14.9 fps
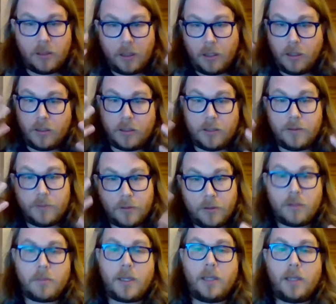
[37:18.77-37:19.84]
are
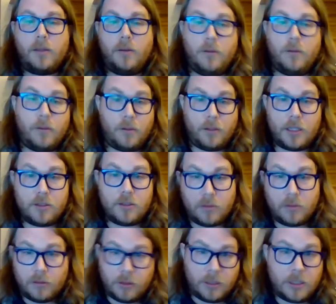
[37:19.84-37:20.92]
concerned about
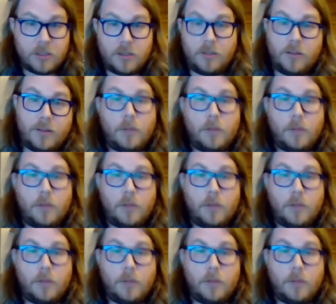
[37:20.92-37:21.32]
neurological conditions,